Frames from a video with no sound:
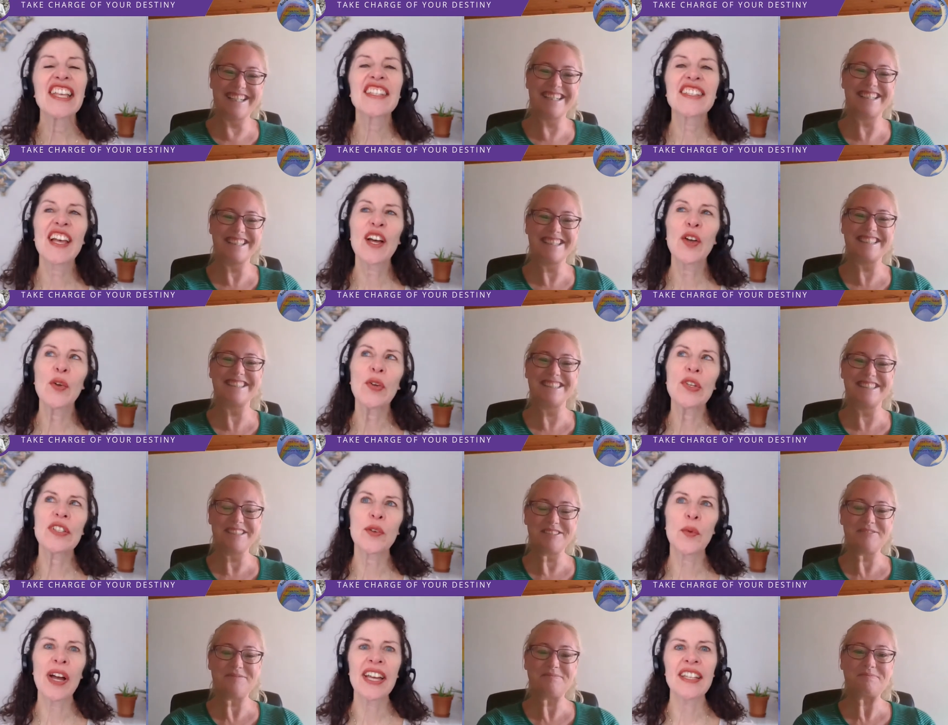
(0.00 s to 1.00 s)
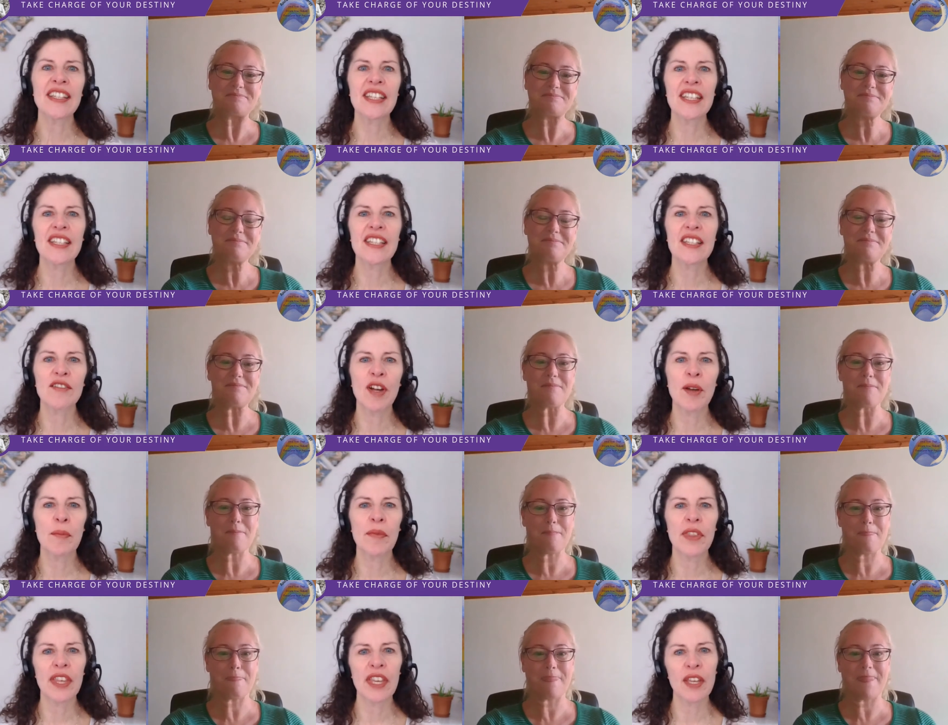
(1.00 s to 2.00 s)
Speaker 1: so, so where did
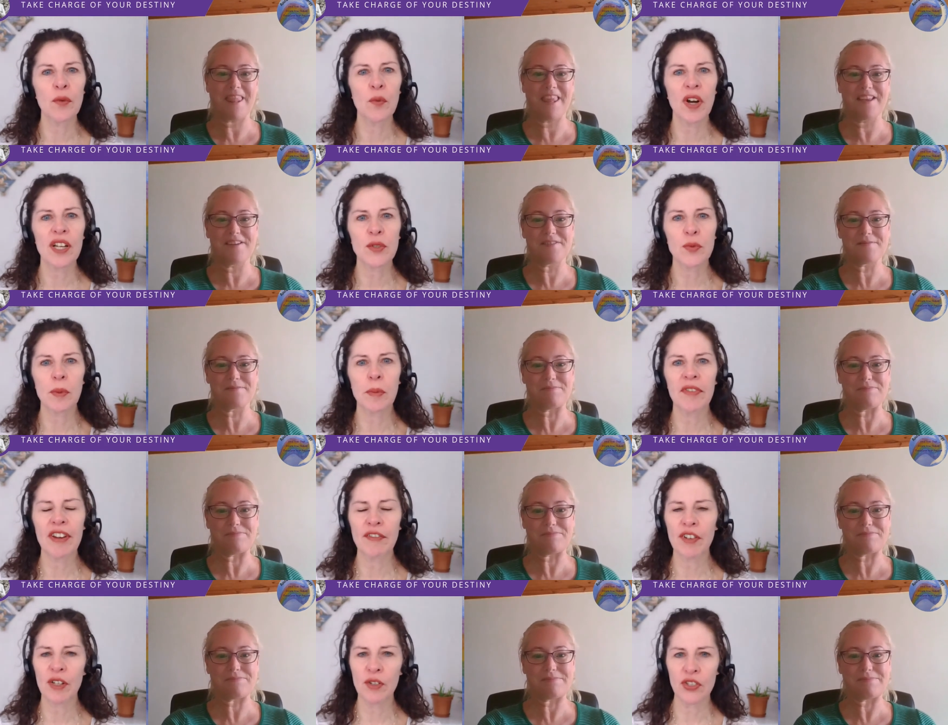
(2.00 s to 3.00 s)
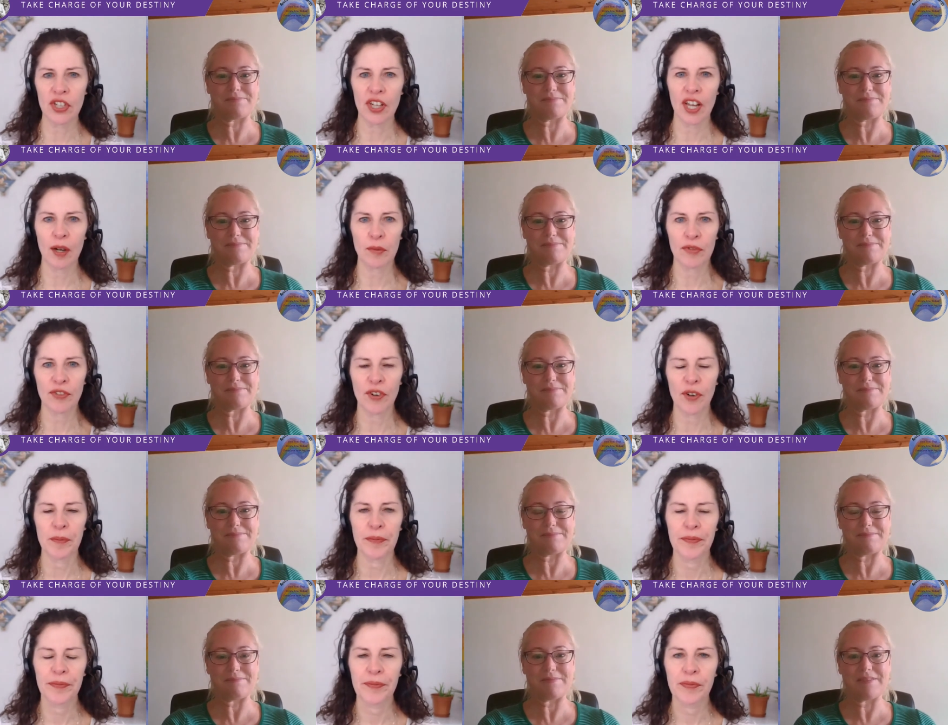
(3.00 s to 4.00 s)
um, the Wise Woman Revolution come
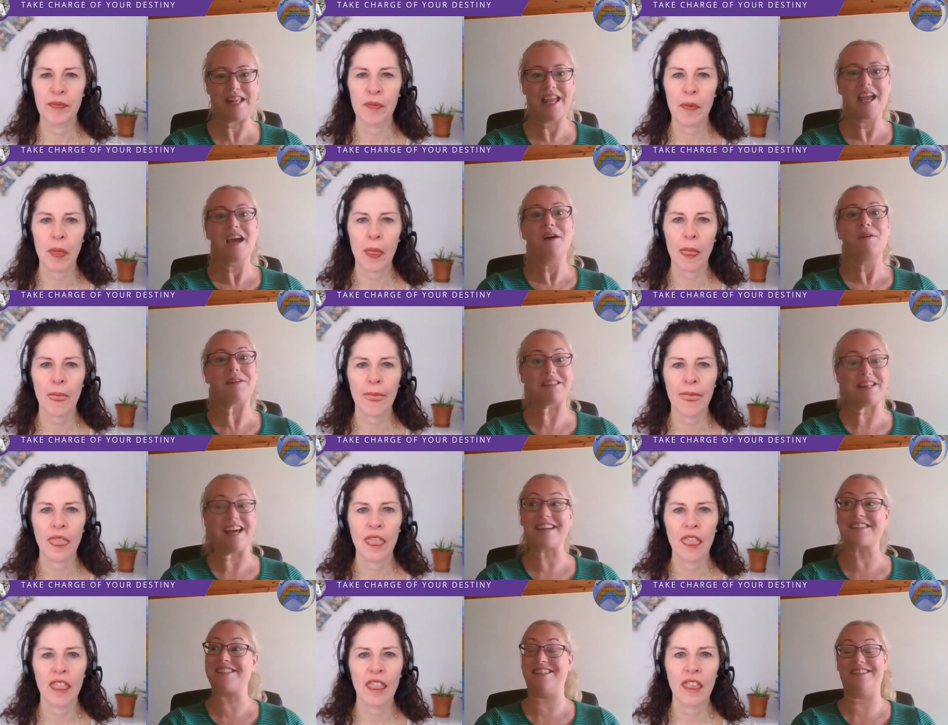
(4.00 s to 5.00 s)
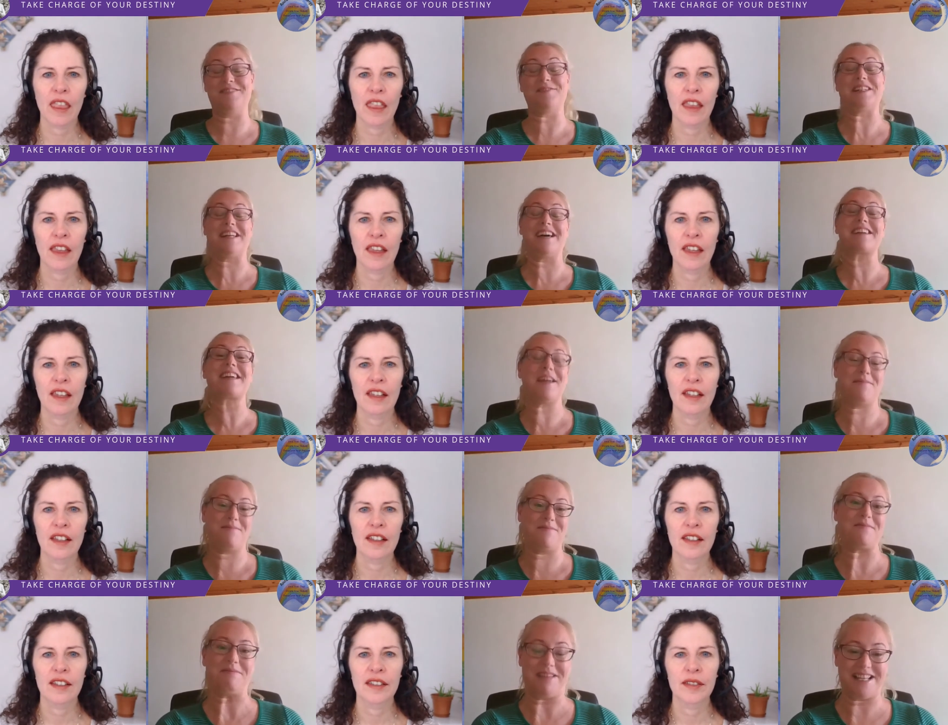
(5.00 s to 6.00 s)
from?
Speaker 2: Well, that actually, well, that
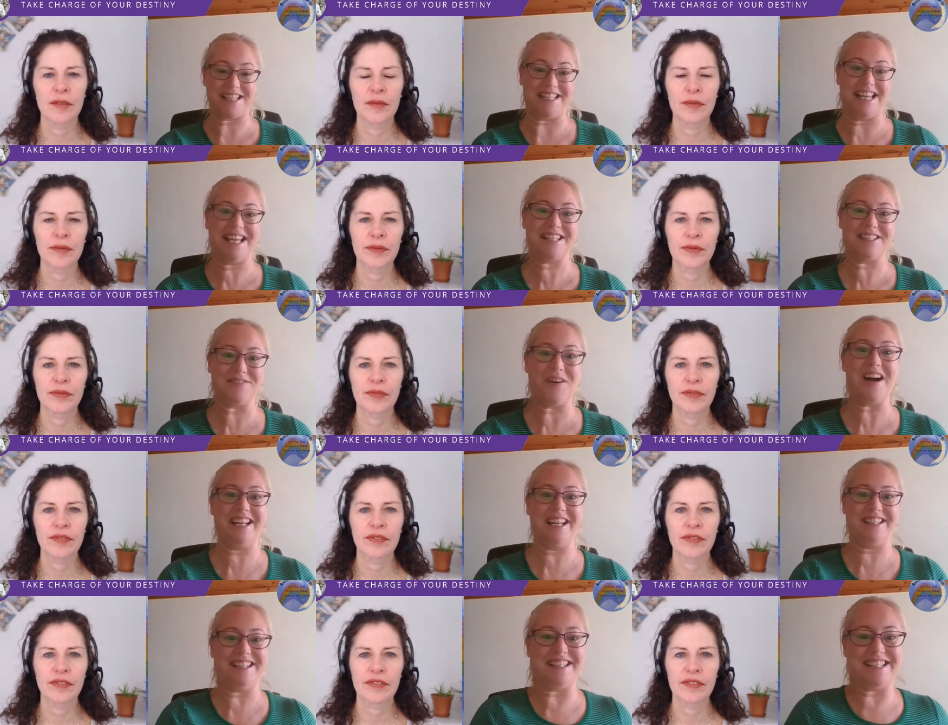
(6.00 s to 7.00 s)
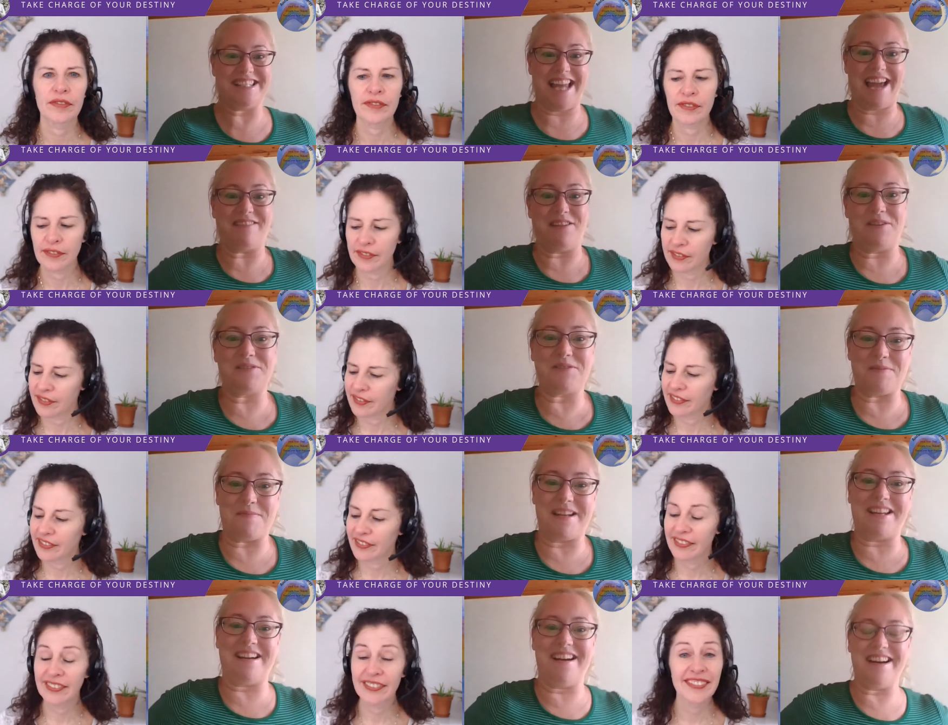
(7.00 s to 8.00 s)
came as a, a divine download from
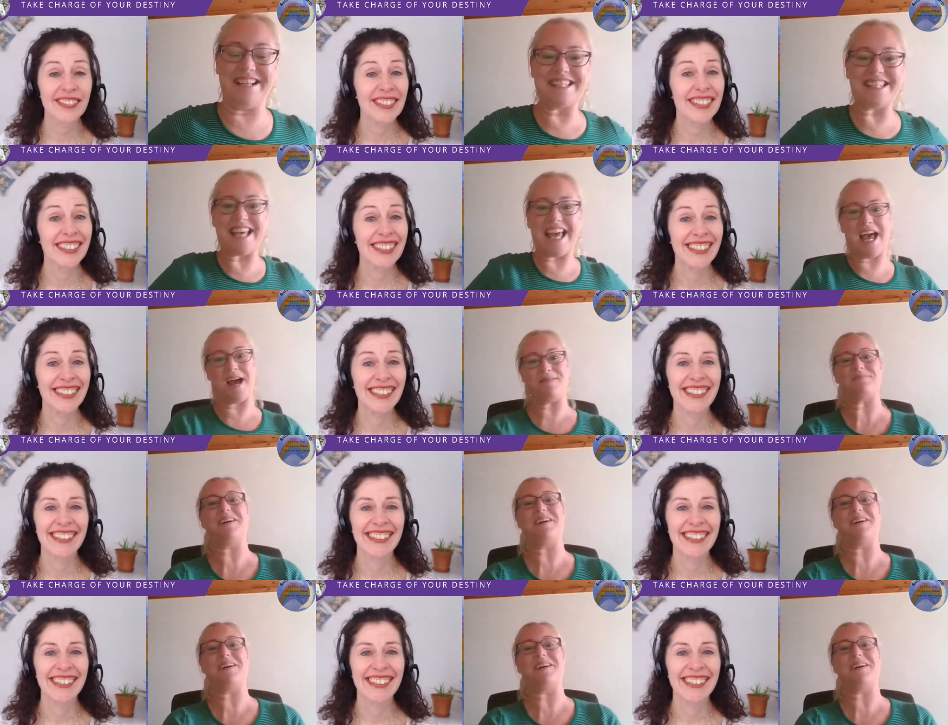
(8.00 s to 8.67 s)
my guides. Um,